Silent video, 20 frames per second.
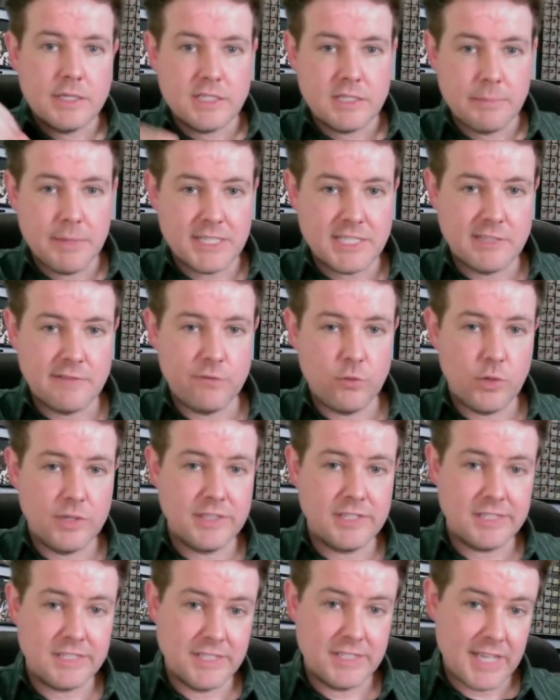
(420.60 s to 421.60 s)
To best avoid
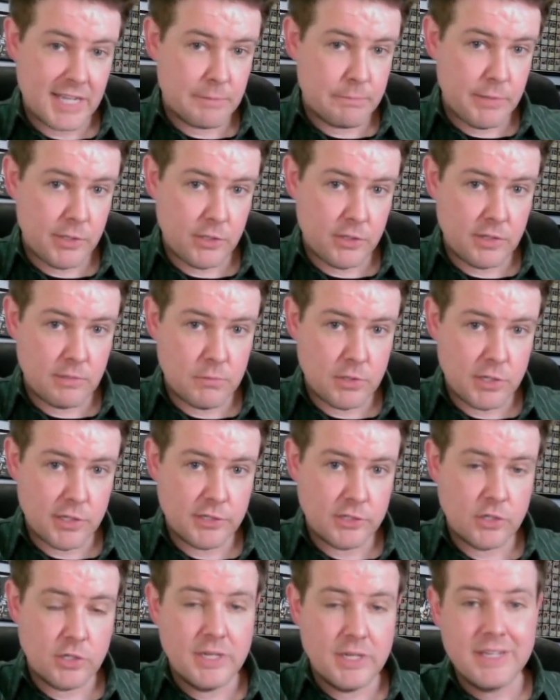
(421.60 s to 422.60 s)
this deck building
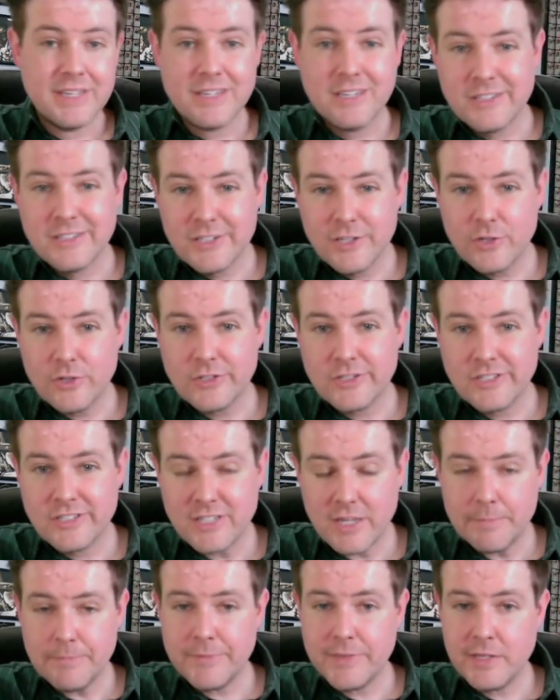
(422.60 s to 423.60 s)
blunder, consider
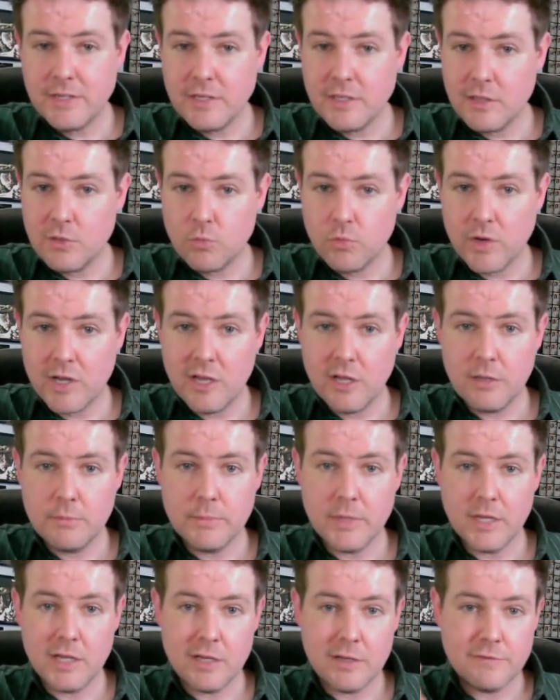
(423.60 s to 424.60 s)
something in the
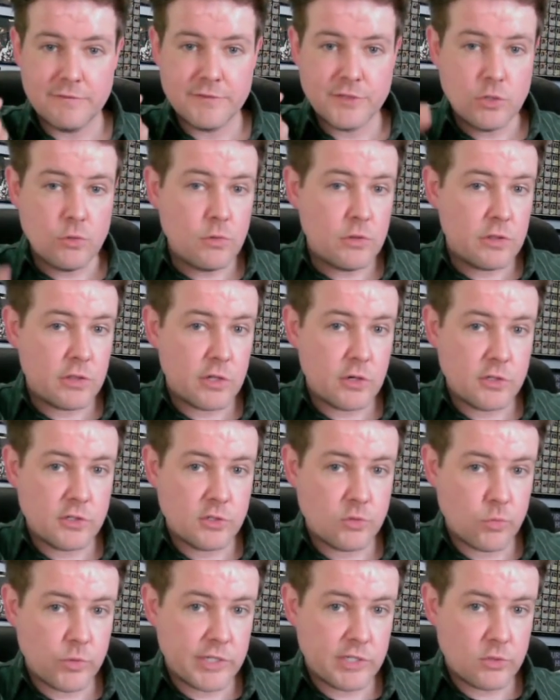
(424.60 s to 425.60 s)
realm of
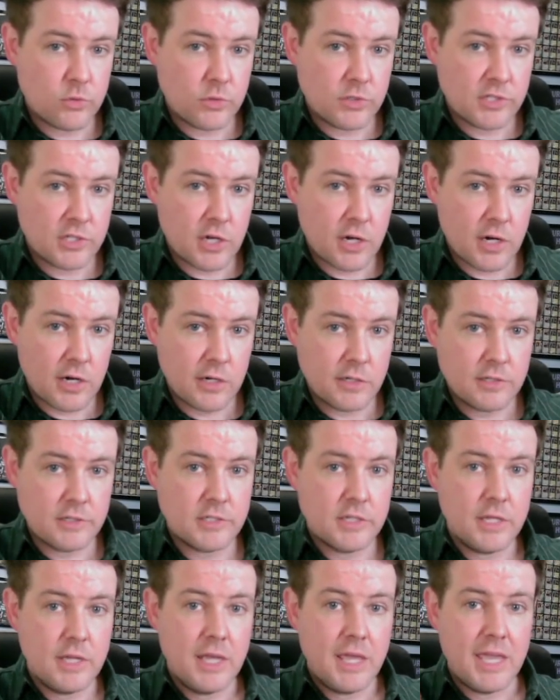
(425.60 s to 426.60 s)
2/3 resource
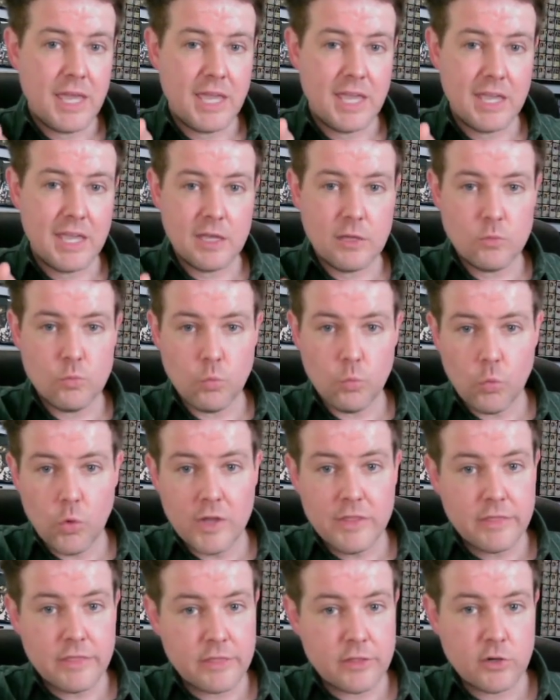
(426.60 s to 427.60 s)
cards and
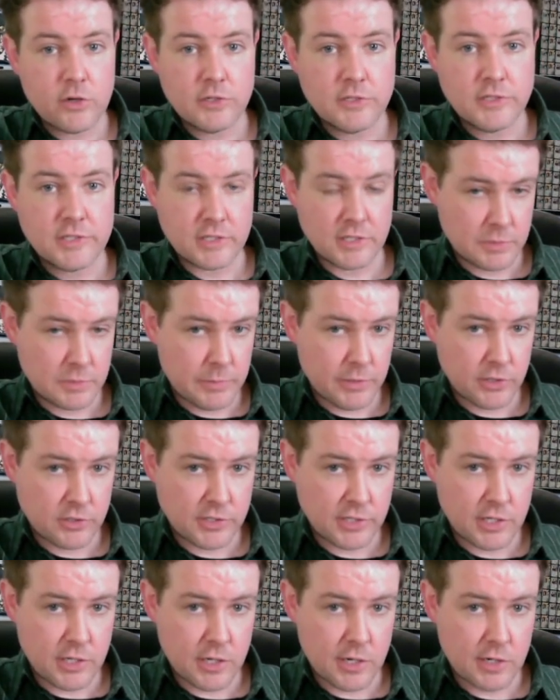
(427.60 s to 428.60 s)
1/3
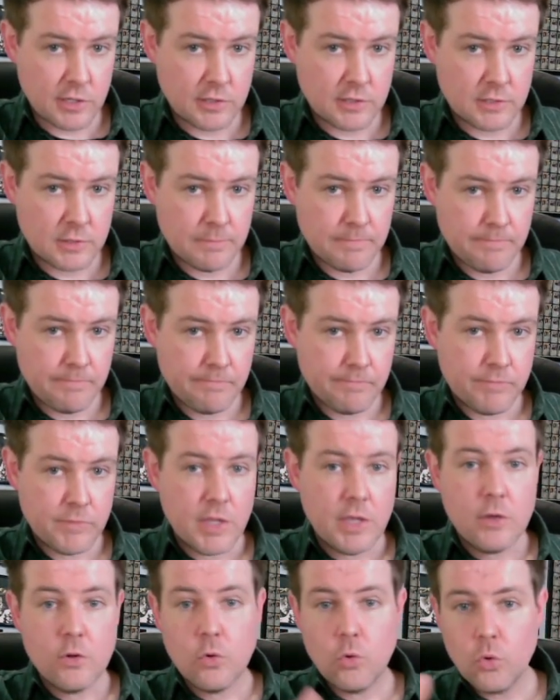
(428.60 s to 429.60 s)
conspiracy cards.
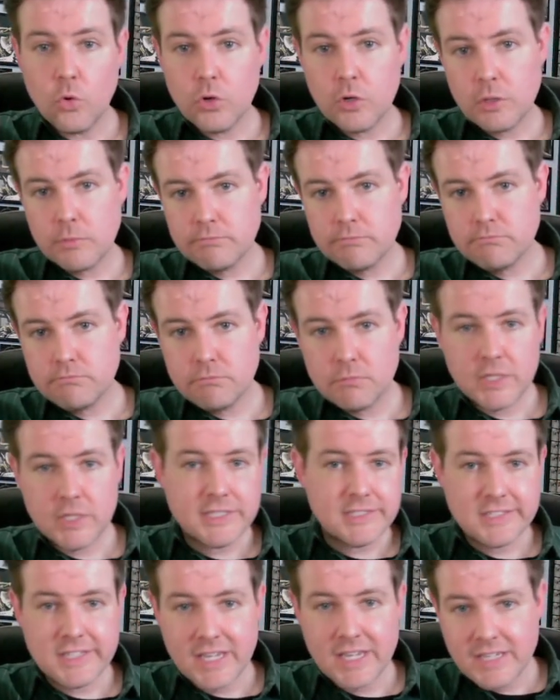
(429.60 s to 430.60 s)
Or
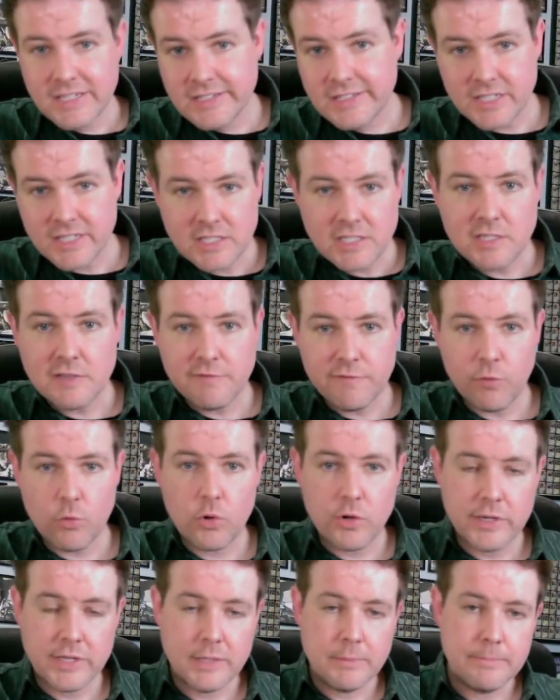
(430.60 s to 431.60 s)
let's say
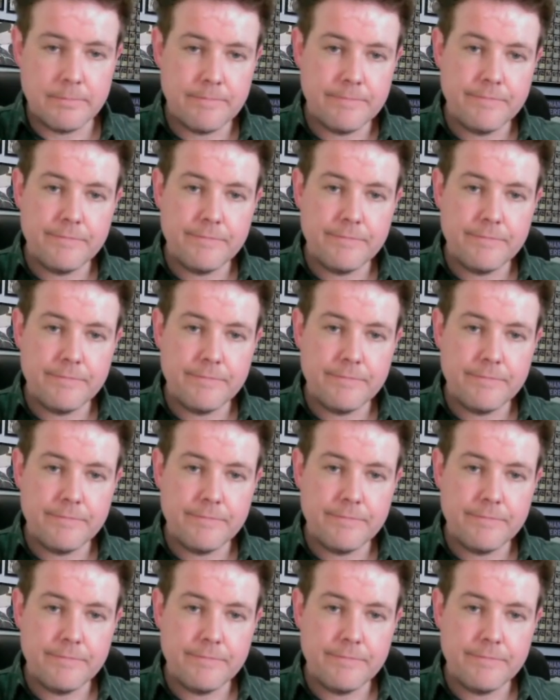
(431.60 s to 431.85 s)
60-40.